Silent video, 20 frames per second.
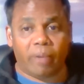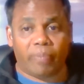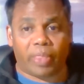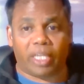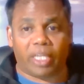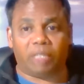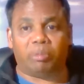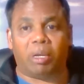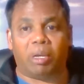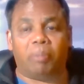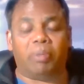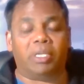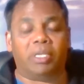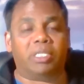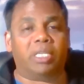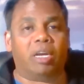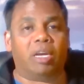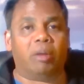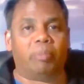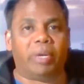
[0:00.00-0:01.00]
That's my
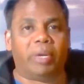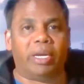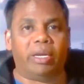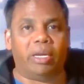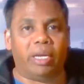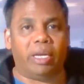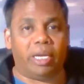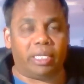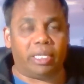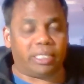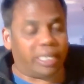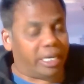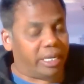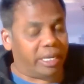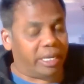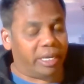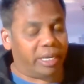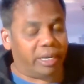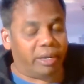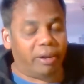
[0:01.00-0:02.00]
personal opinion. Is that
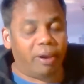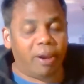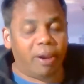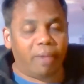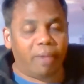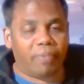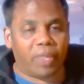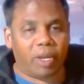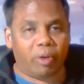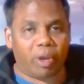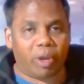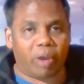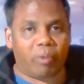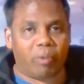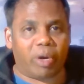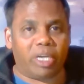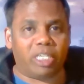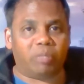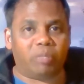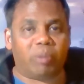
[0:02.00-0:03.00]
they're doing a
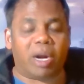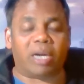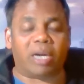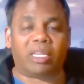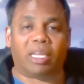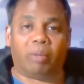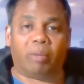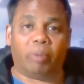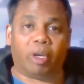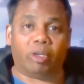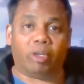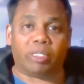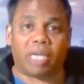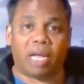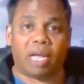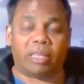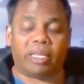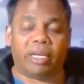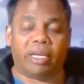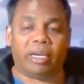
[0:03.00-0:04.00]
very smart thing, because
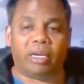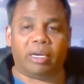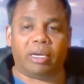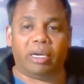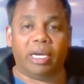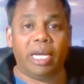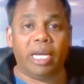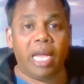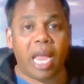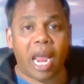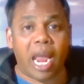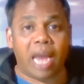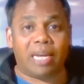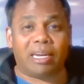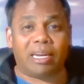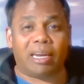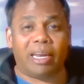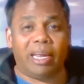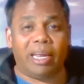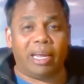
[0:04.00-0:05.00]
I think
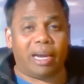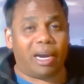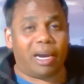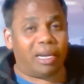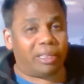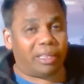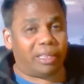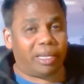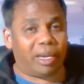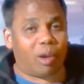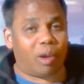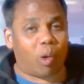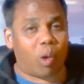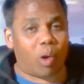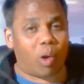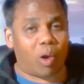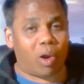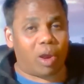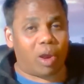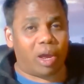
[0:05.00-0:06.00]
Italy, I think,
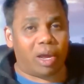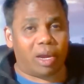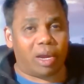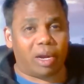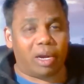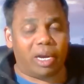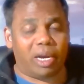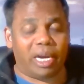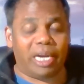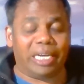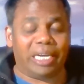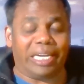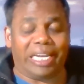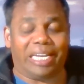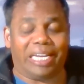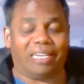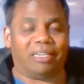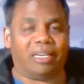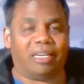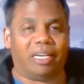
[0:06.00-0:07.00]
didn't
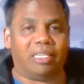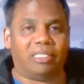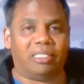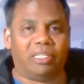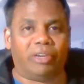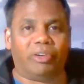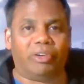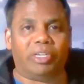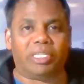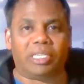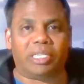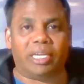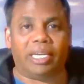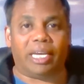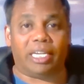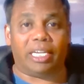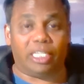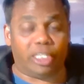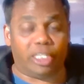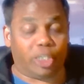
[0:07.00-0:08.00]
take it as seriously
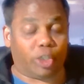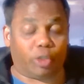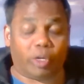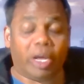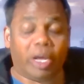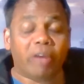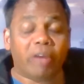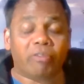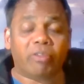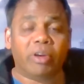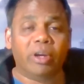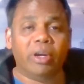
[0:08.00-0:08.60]
as they should have,